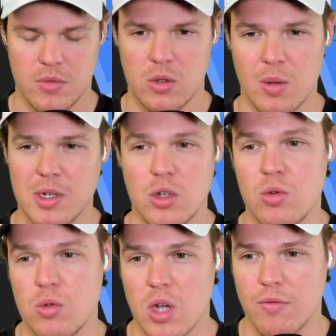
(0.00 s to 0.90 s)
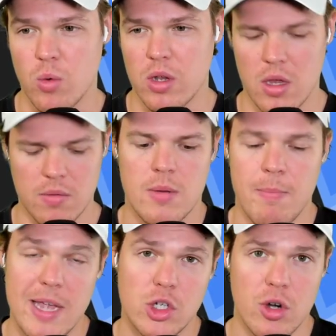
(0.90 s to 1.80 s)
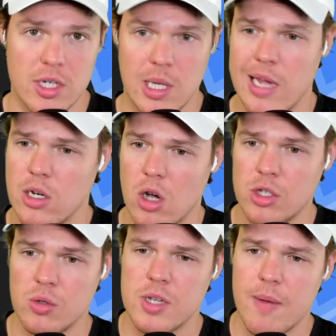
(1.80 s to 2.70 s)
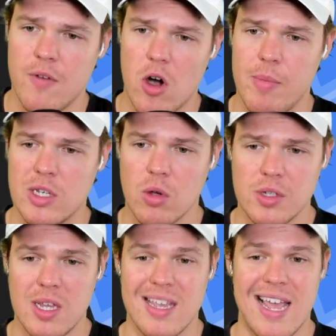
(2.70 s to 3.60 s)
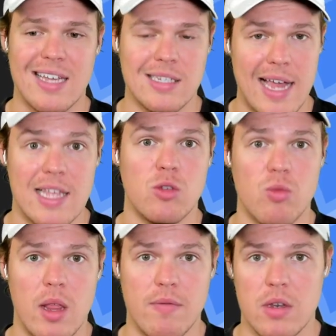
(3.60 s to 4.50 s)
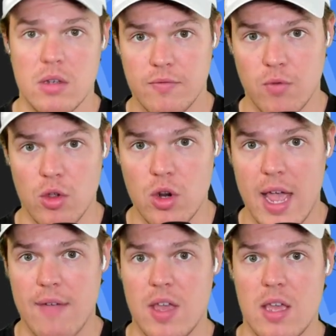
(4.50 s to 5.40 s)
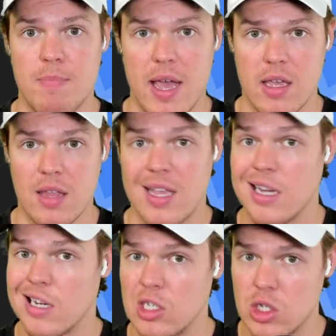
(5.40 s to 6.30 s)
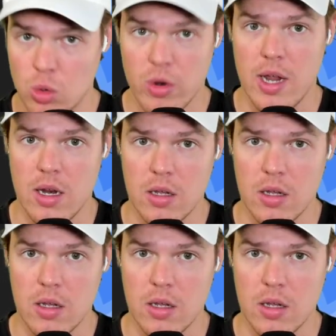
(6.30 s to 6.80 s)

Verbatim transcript: So I'm going to do new software again. Make sure to select also set up Firebase hosting as that is relevant for you to have a backend that can store data.